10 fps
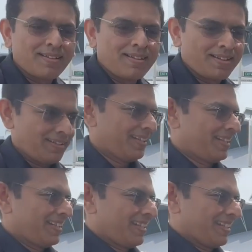
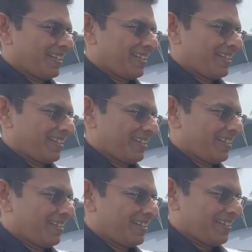
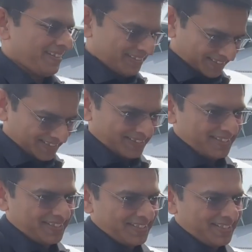
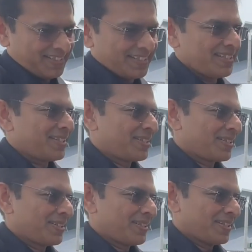
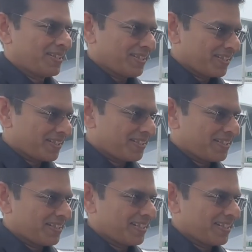[no speech]